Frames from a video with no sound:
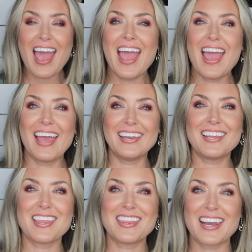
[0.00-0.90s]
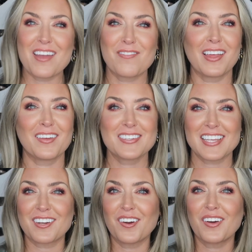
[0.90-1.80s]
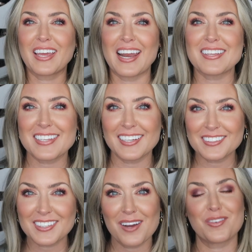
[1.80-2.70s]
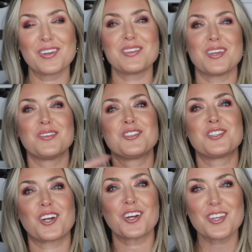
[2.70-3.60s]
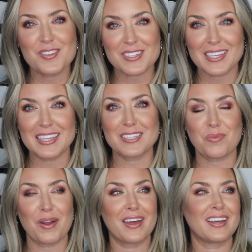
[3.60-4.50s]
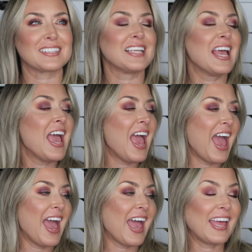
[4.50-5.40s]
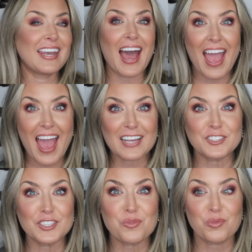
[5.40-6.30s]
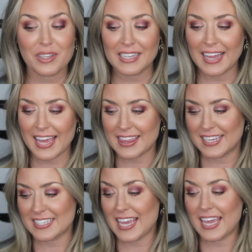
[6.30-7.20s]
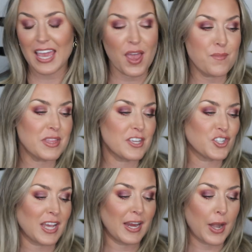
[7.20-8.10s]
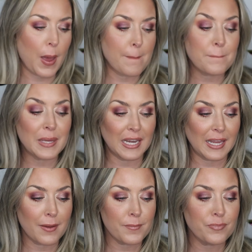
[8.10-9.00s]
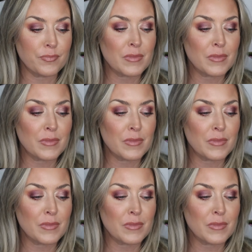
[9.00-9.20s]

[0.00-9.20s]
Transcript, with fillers: And then I finally was like, girl, get outside your comfort zone, start using these products. And I actually really like this. It came in the shade medium.